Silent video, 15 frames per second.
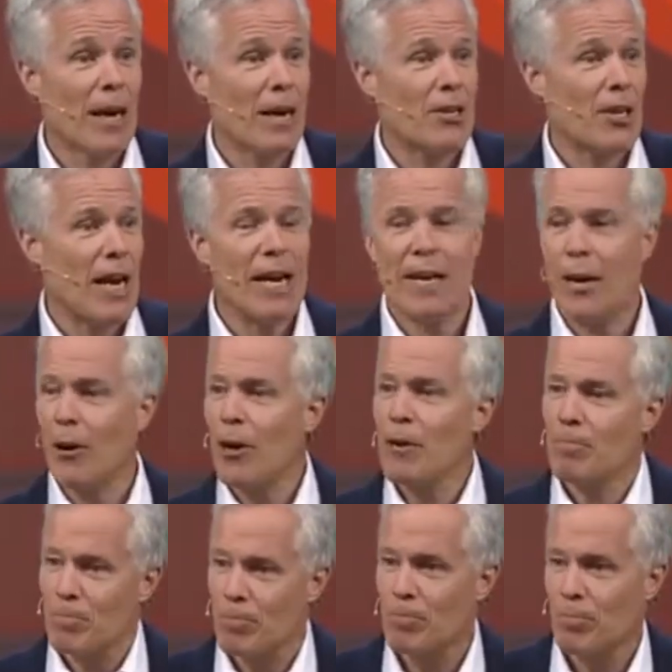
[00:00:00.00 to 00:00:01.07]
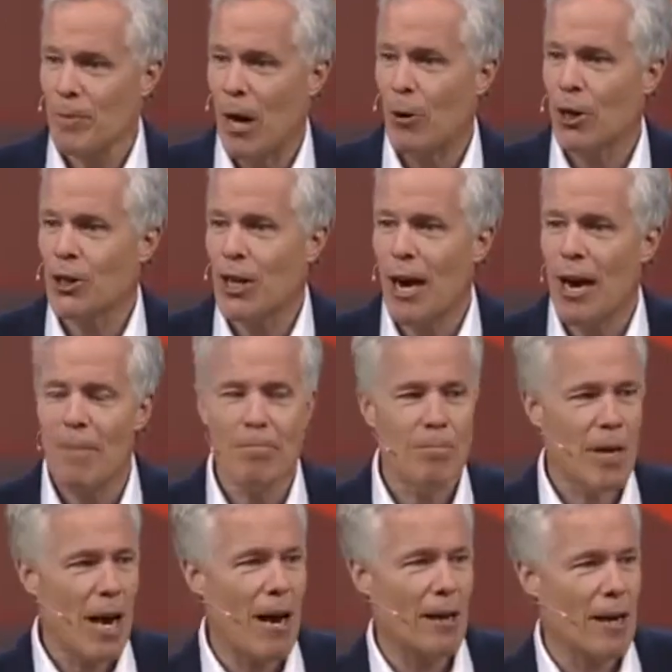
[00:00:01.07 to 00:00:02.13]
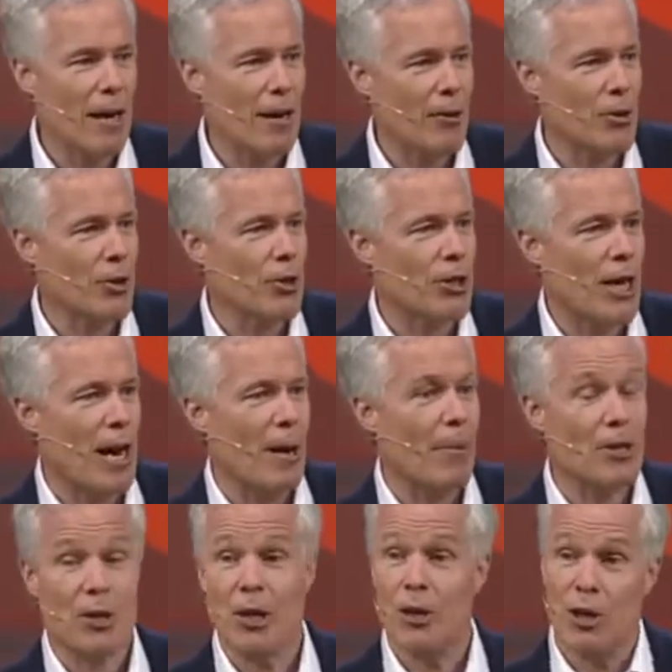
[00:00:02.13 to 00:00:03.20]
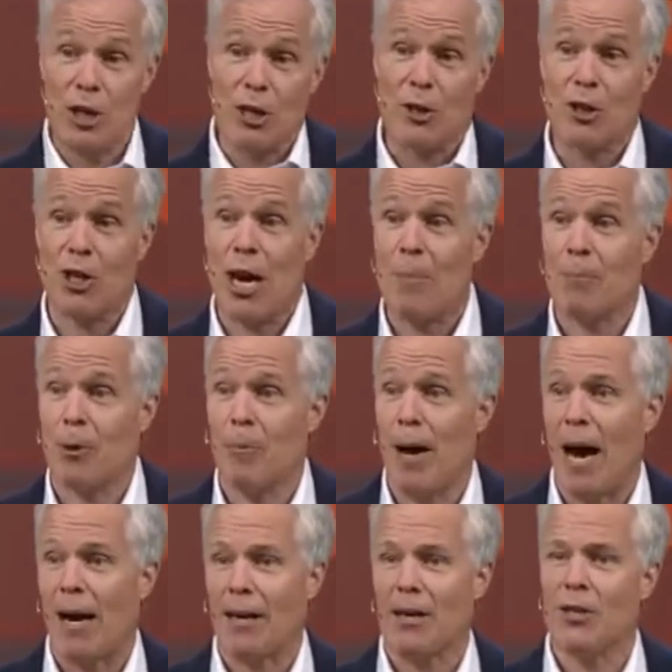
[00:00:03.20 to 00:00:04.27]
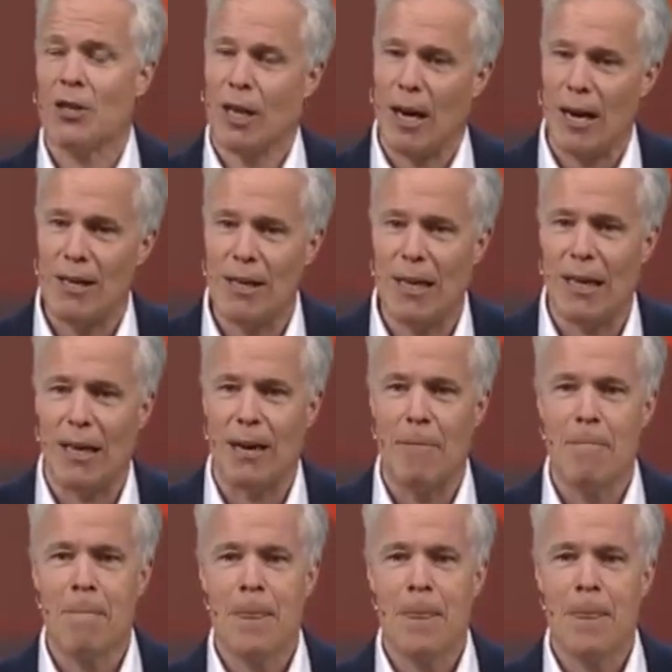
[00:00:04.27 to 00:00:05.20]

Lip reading: I said, hey, Carrie, now a good time? Yeah, now's a good time. I said, did you get the chapter back? He said, I did.